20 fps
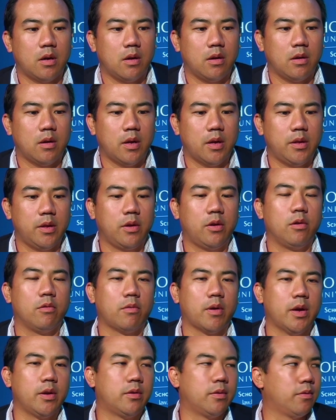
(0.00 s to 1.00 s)
I think
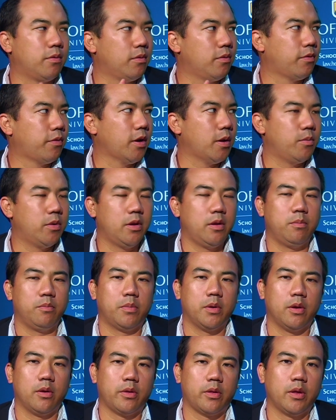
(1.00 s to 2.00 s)
you're right to frame it in
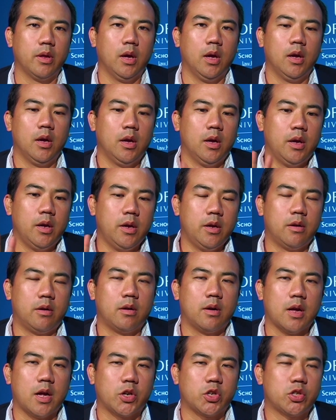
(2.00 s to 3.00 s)
both
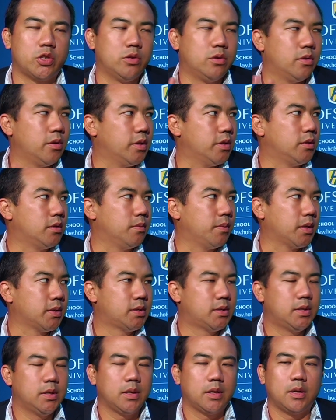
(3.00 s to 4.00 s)
international and
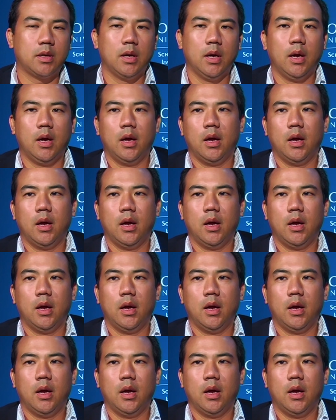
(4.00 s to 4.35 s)
domestic.